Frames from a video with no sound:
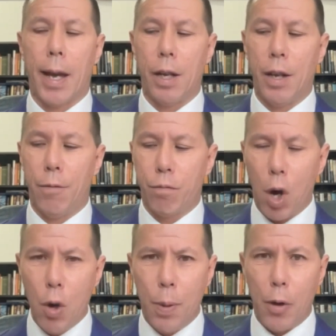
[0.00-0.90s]
And if
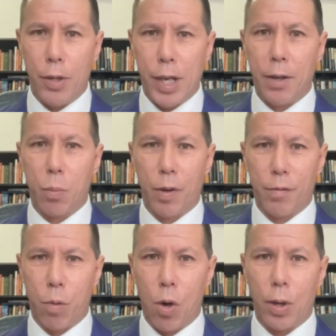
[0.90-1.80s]
RoboDebt
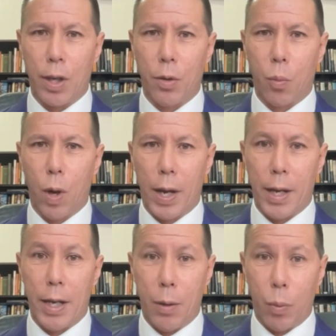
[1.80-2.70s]
was wrong in the
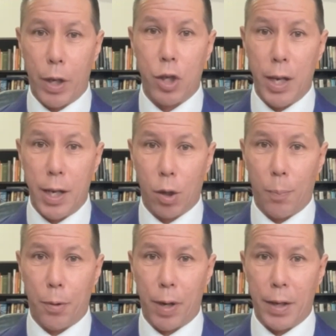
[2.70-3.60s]
way in which it
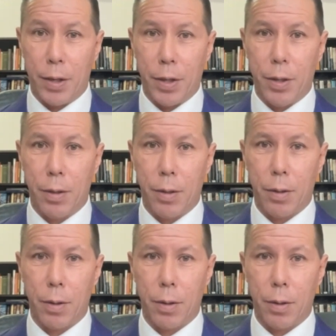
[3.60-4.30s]
operated,